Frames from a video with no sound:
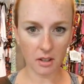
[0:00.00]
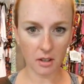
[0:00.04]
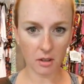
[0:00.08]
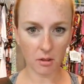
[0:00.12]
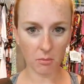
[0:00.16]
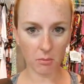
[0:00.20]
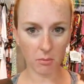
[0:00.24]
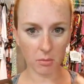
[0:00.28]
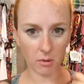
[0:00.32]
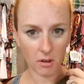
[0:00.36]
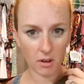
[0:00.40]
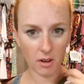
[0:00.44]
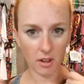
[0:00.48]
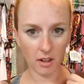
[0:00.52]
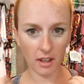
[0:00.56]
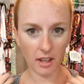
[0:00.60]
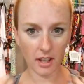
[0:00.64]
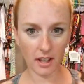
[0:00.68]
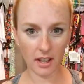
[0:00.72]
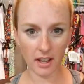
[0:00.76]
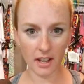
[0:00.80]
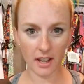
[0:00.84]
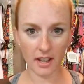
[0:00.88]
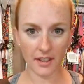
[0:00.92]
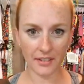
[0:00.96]
bralette
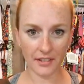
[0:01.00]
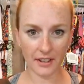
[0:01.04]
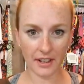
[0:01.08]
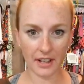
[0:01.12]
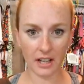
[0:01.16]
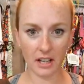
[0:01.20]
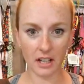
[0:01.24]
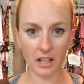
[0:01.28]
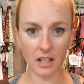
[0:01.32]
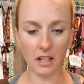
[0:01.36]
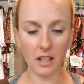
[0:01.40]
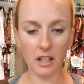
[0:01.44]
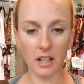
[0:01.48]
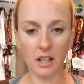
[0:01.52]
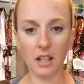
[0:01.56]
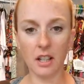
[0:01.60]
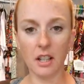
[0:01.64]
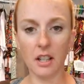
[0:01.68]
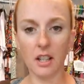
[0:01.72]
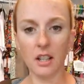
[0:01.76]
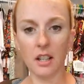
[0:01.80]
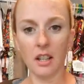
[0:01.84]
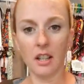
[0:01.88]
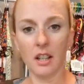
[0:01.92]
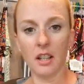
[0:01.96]
on there,
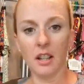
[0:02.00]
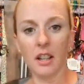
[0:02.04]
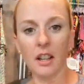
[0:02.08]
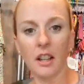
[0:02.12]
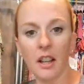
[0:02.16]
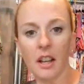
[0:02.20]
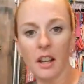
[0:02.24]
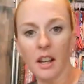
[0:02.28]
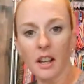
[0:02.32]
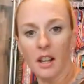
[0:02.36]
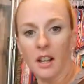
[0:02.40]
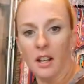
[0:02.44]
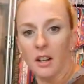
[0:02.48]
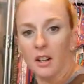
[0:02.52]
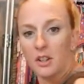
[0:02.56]
or